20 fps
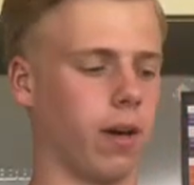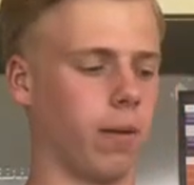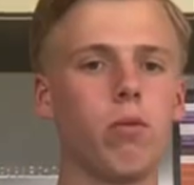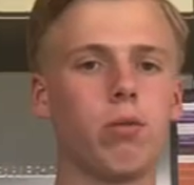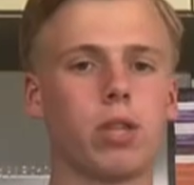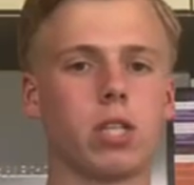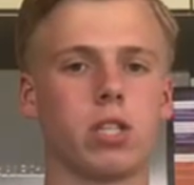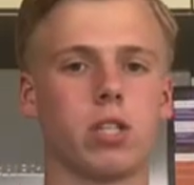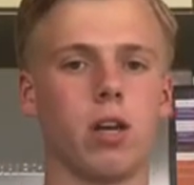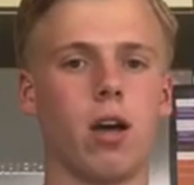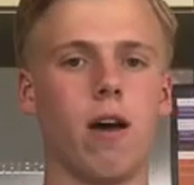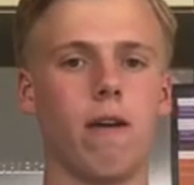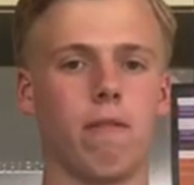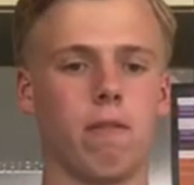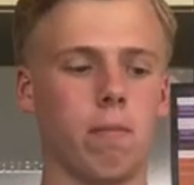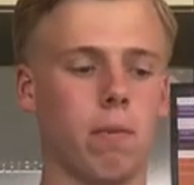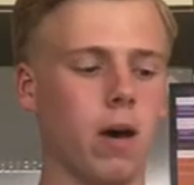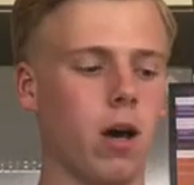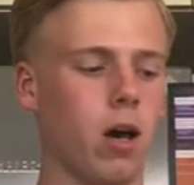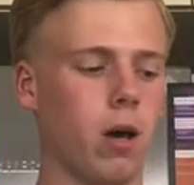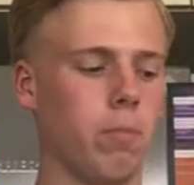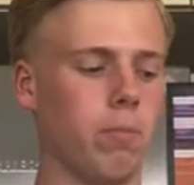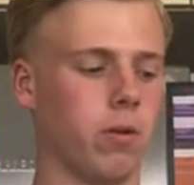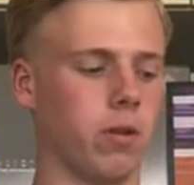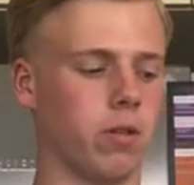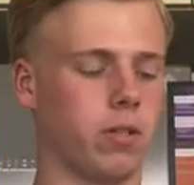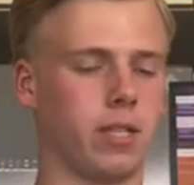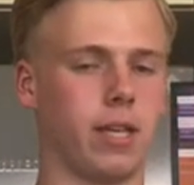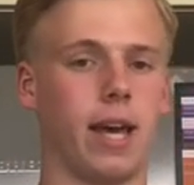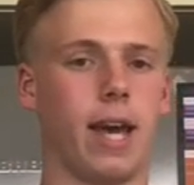Both serve a
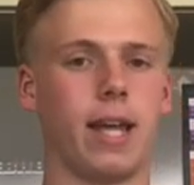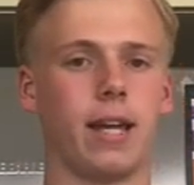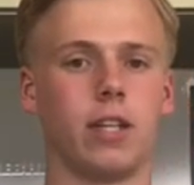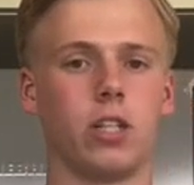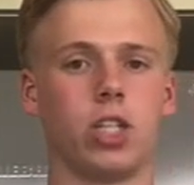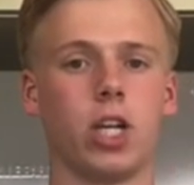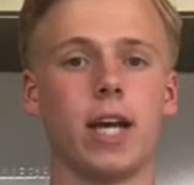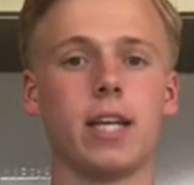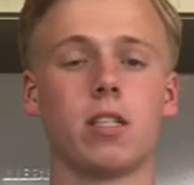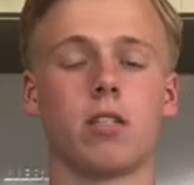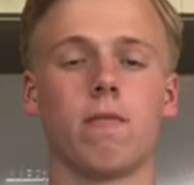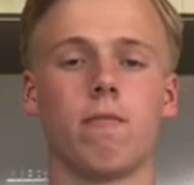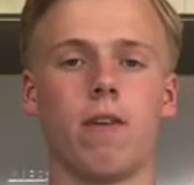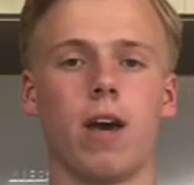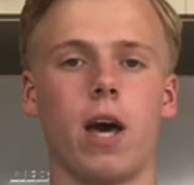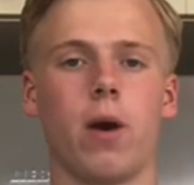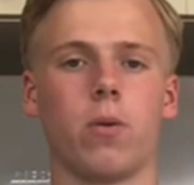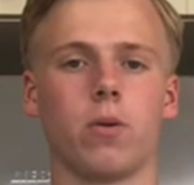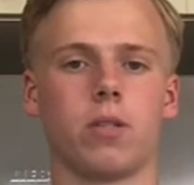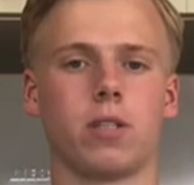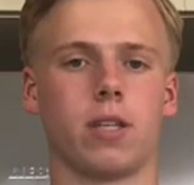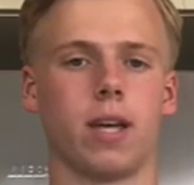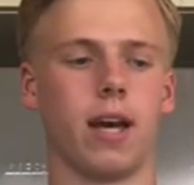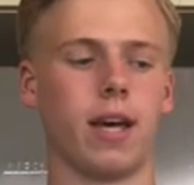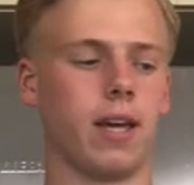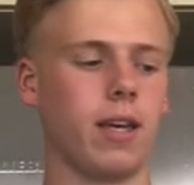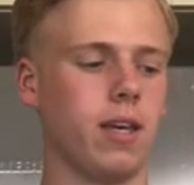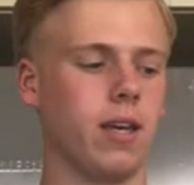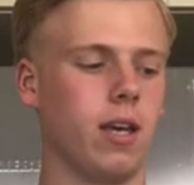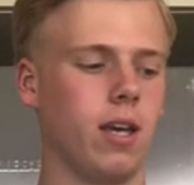purpose, and Jason Val would
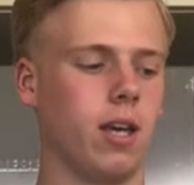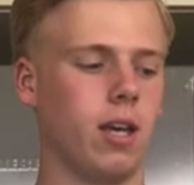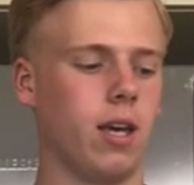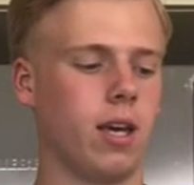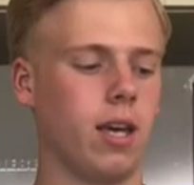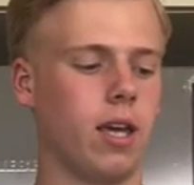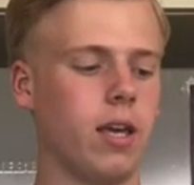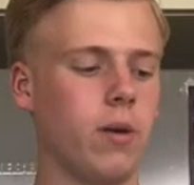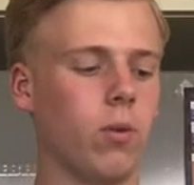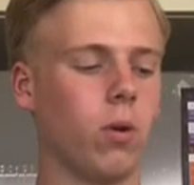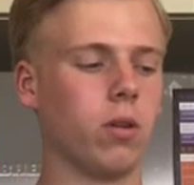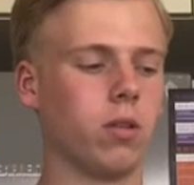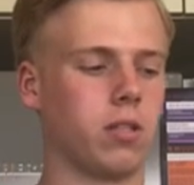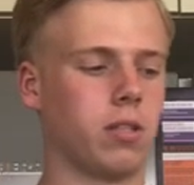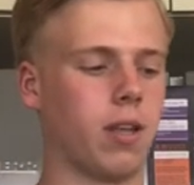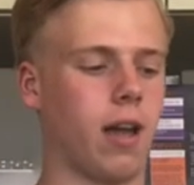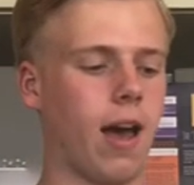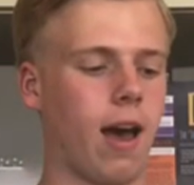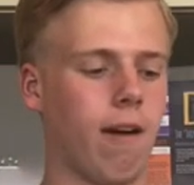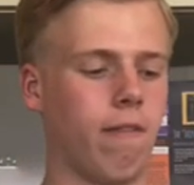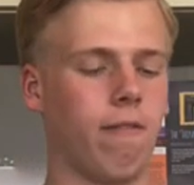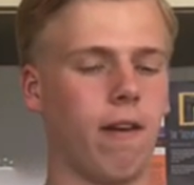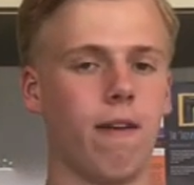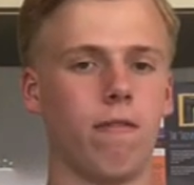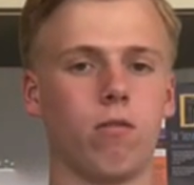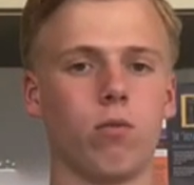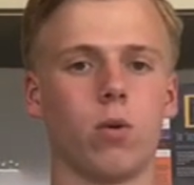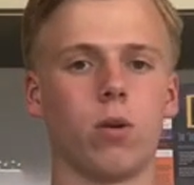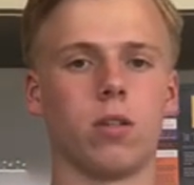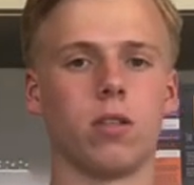say he wants to have
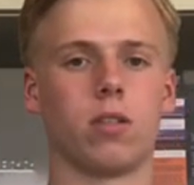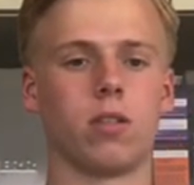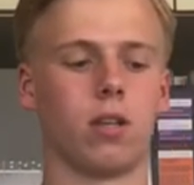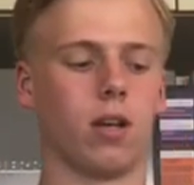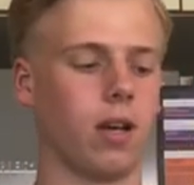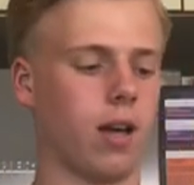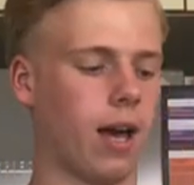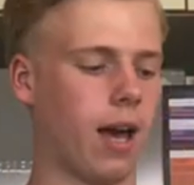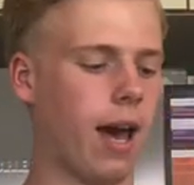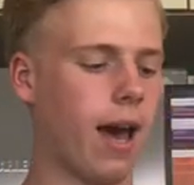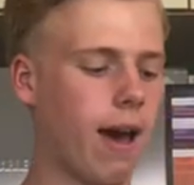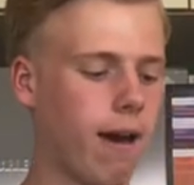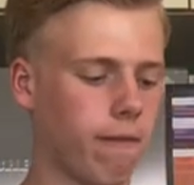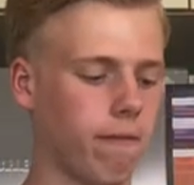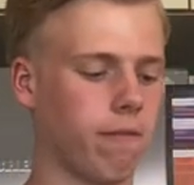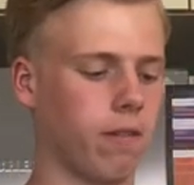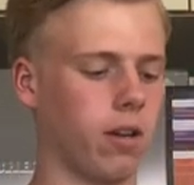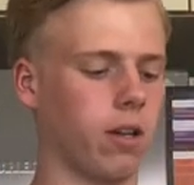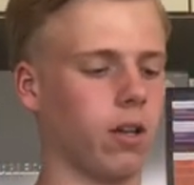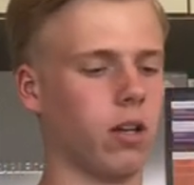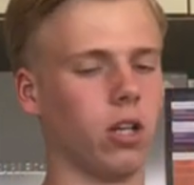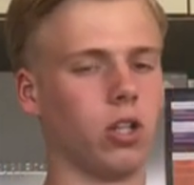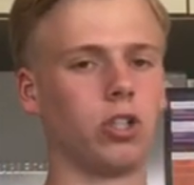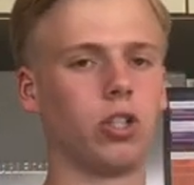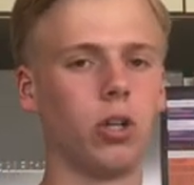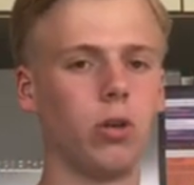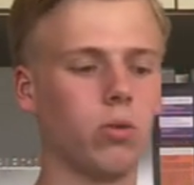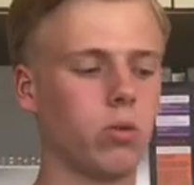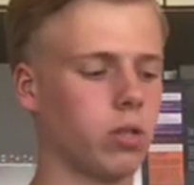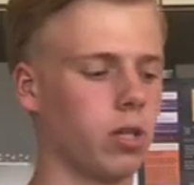everyone to have a
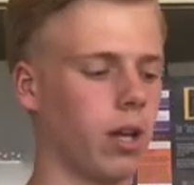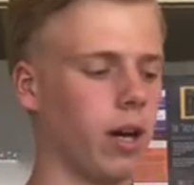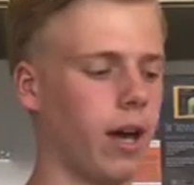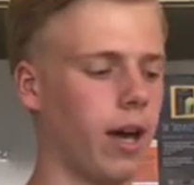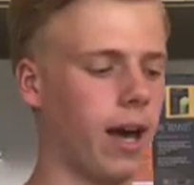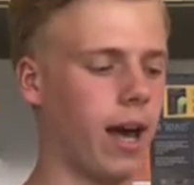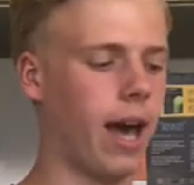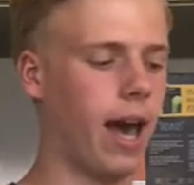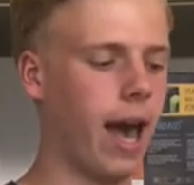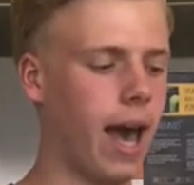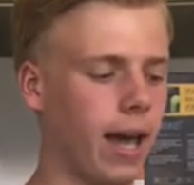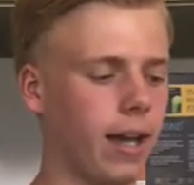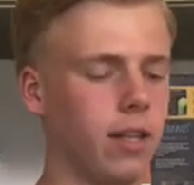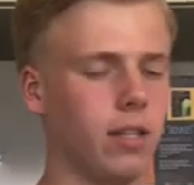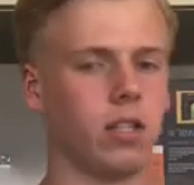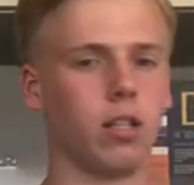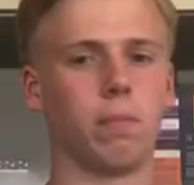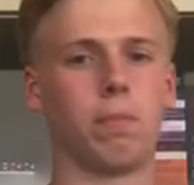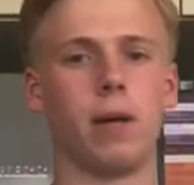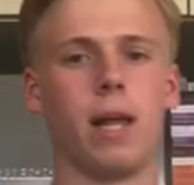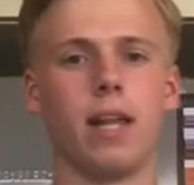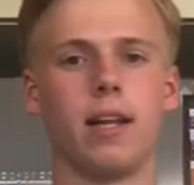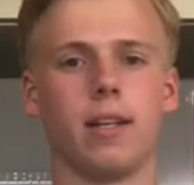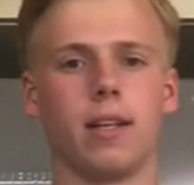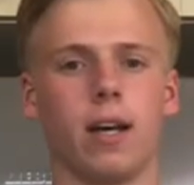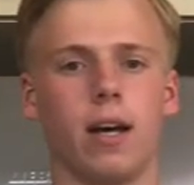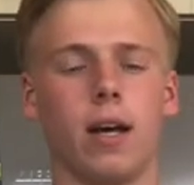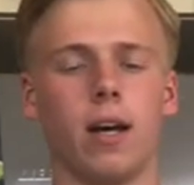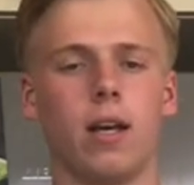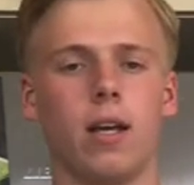juicer and a
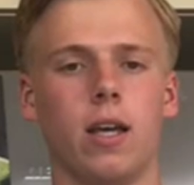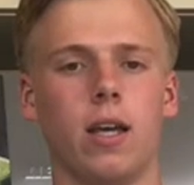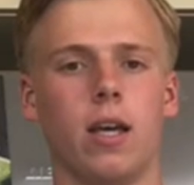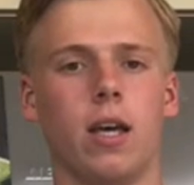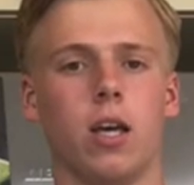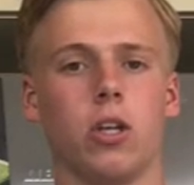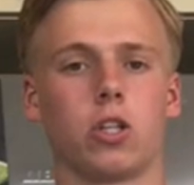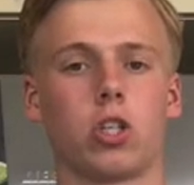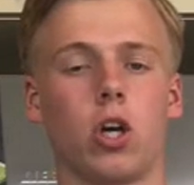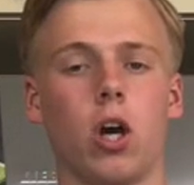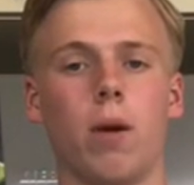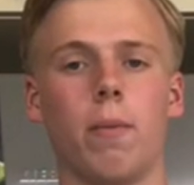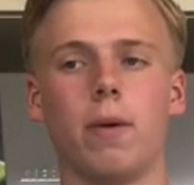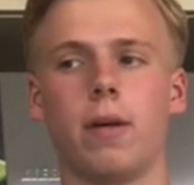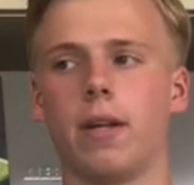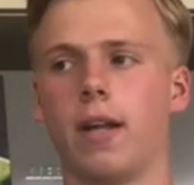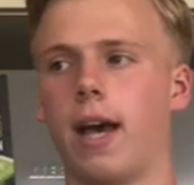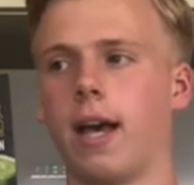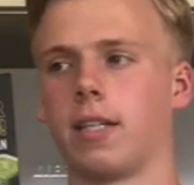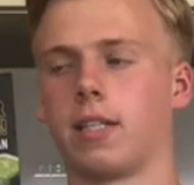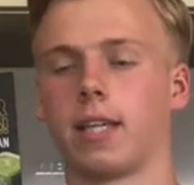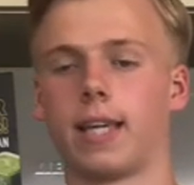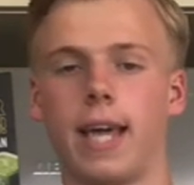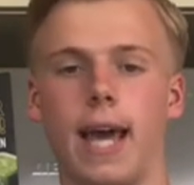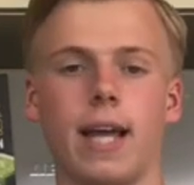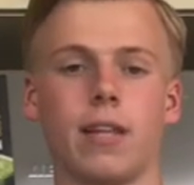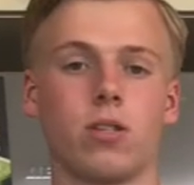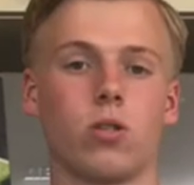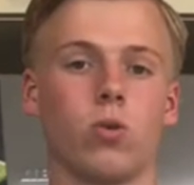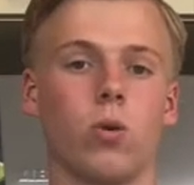blender as common as a
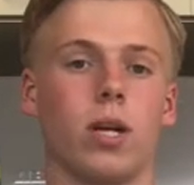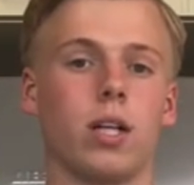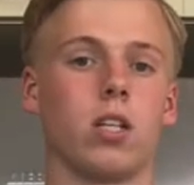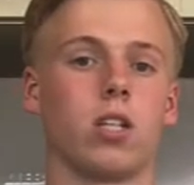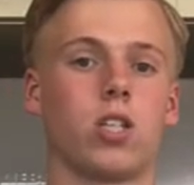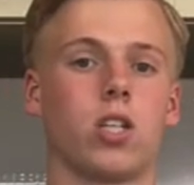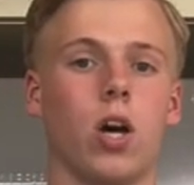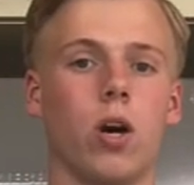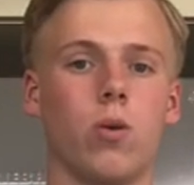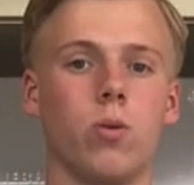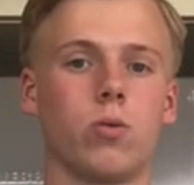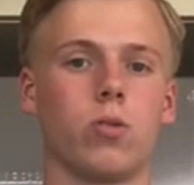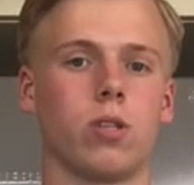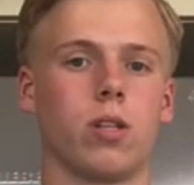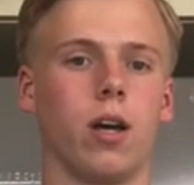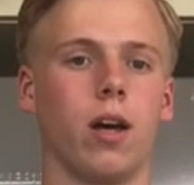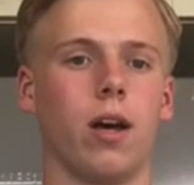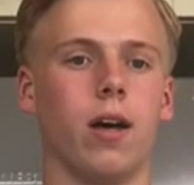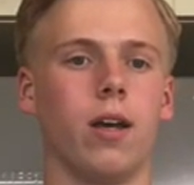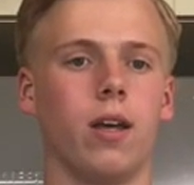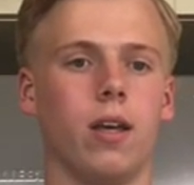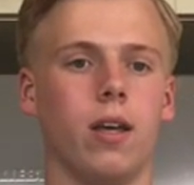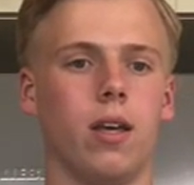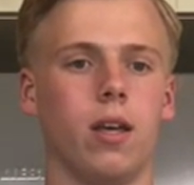kettle and a toaster